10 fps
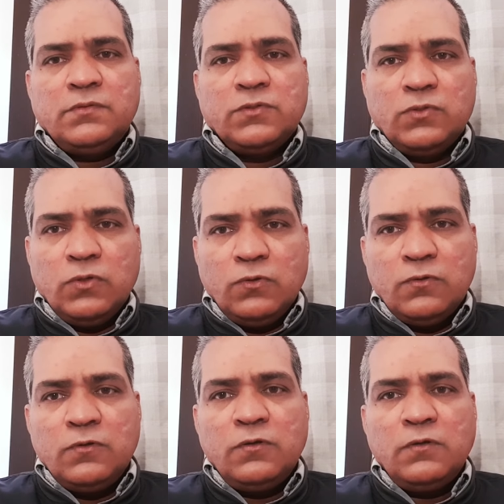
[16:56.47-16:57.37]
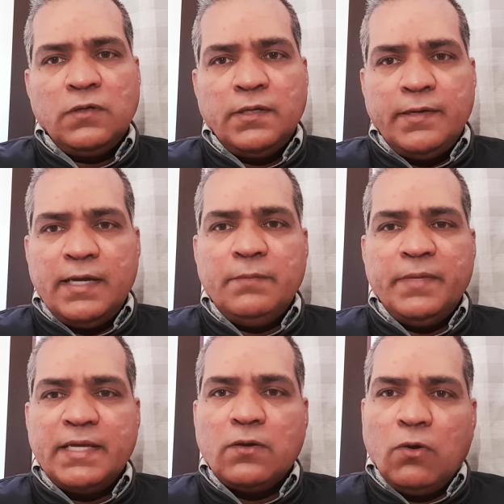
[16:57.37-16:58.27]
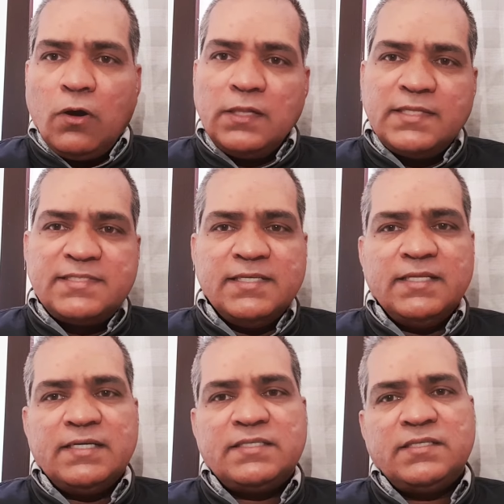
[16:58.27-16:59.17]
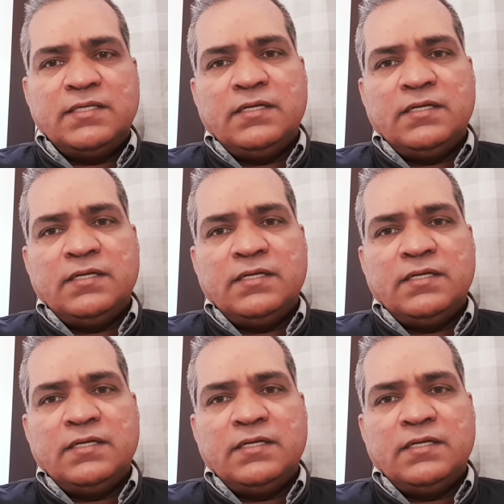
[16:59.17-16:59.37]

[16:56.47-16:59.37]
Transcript: Go and make all the sinners